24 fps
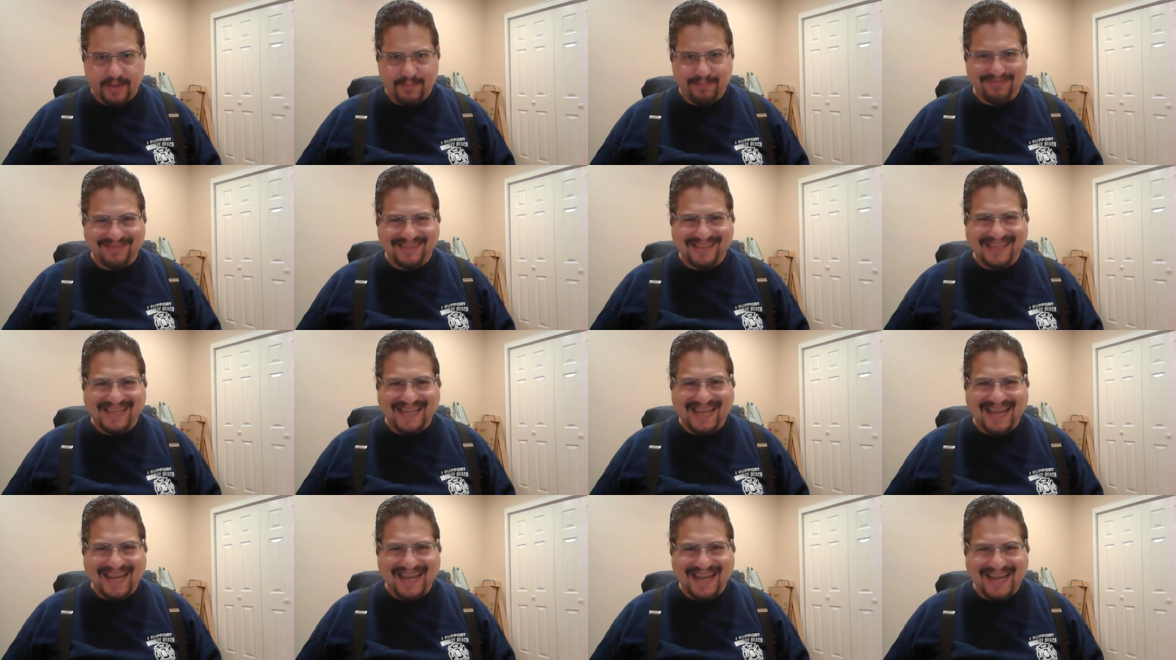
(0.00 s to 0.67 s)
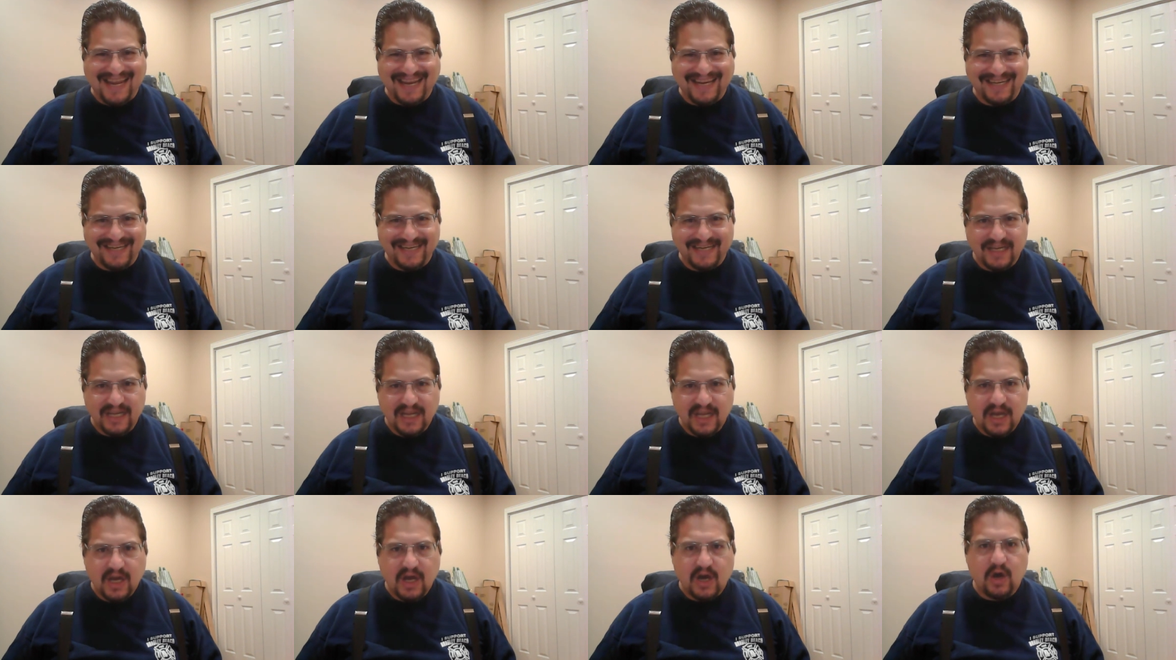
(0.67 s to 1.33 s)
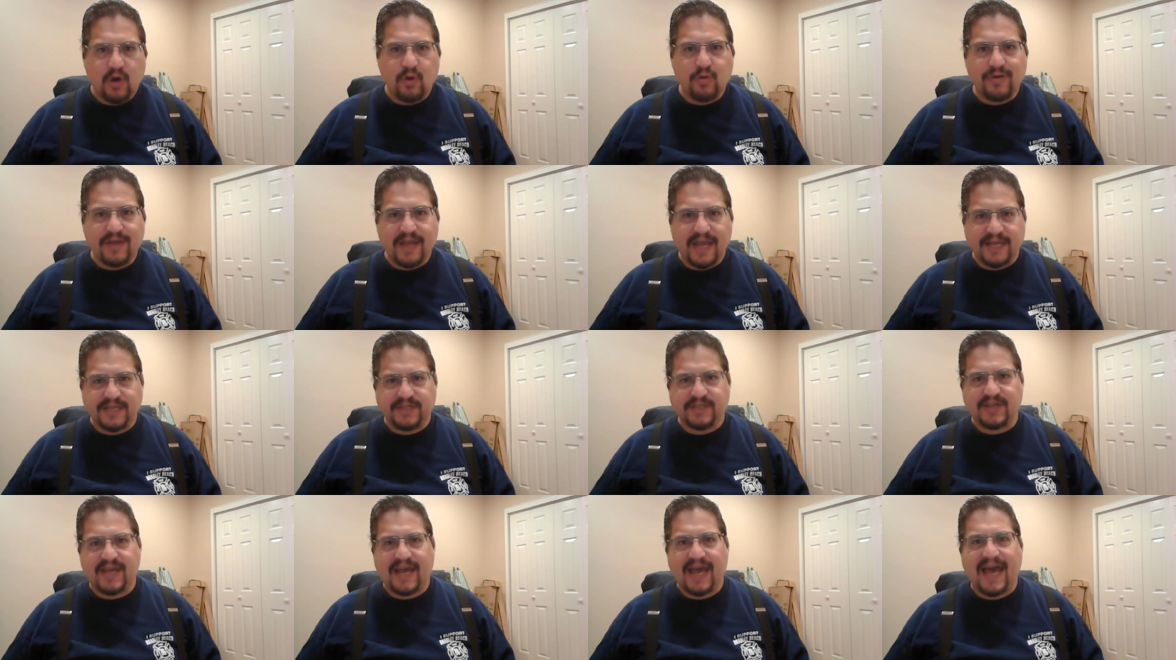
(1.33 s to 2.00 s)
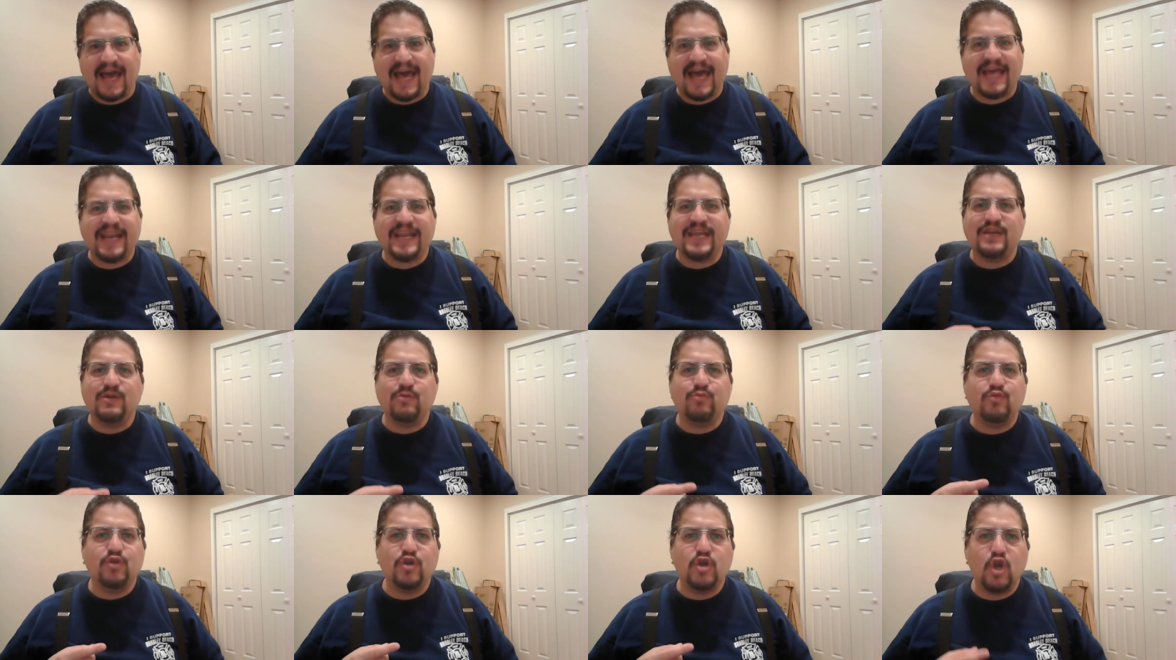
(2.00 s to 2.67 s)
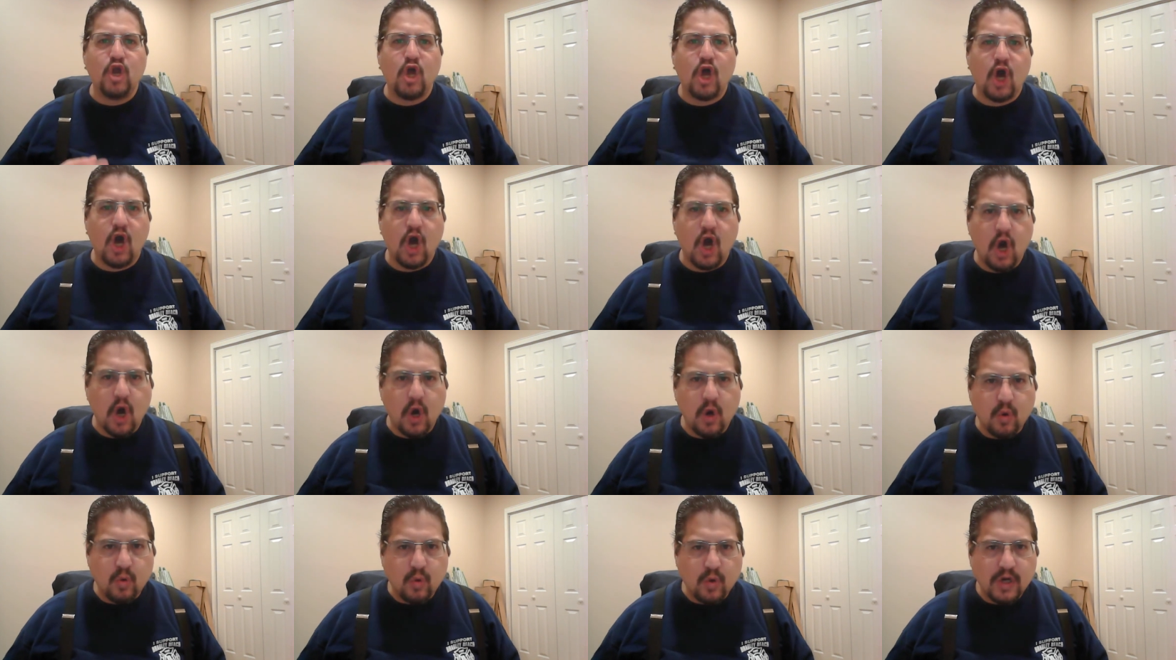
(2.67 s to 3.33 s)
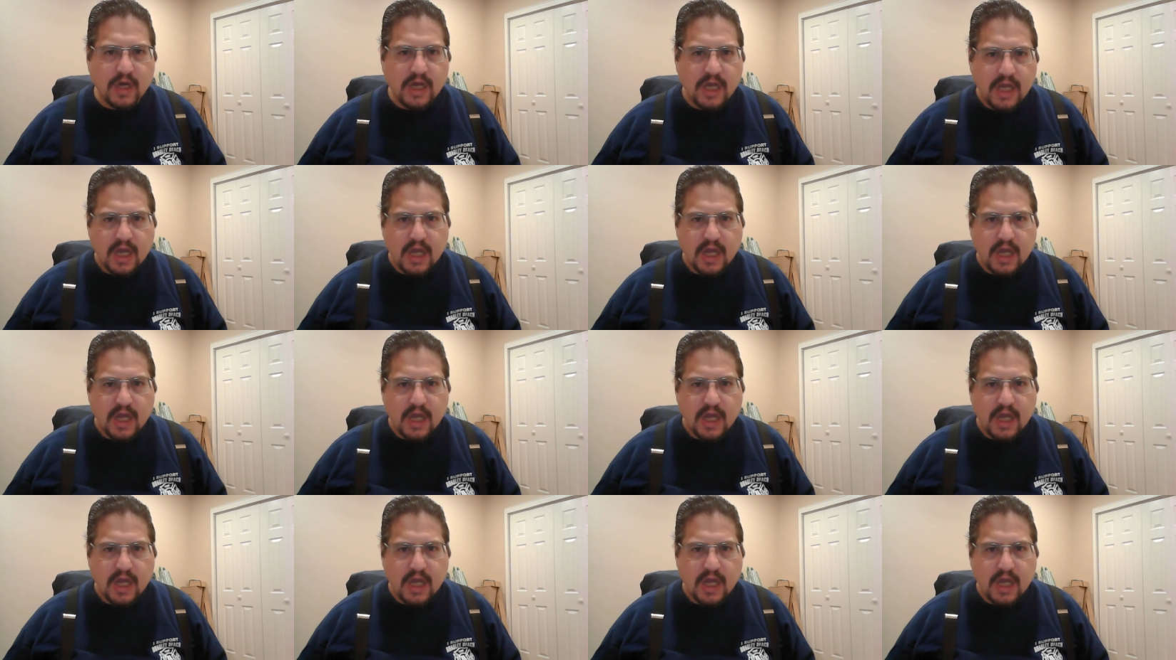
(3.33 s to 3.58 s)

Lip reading: Played. Okay, so how do you know